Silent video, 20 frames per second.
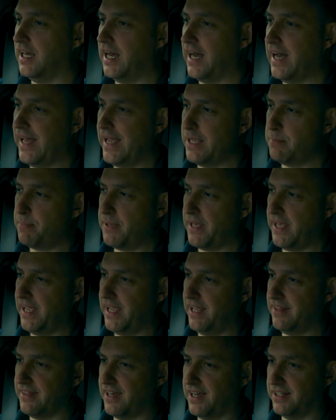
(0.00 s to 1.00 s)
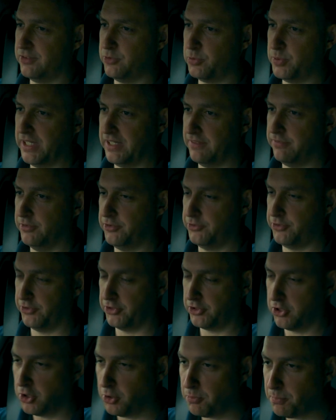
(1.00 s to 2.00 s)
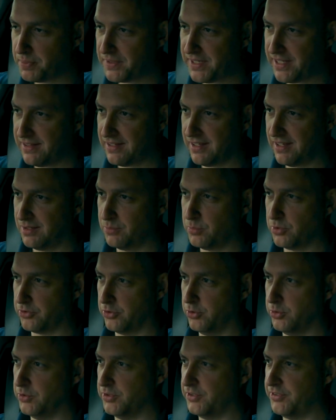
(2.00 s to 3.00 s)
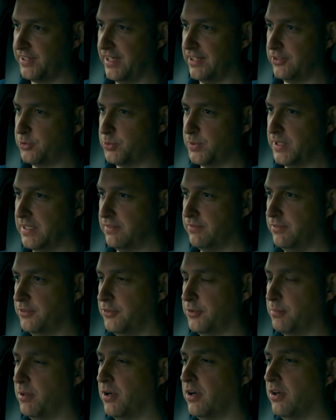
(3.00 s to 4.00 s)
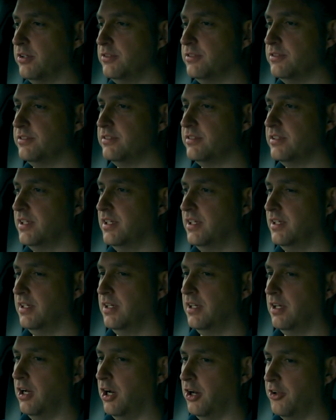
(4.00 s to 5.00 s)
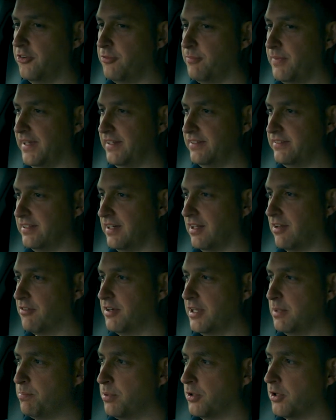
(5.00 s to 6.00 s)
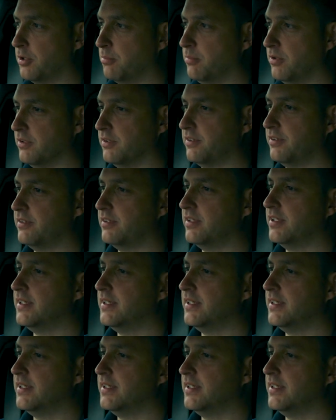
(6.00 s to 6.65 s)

I pay that £1,200, so the company then withholds that £1,200 out of my salary per month.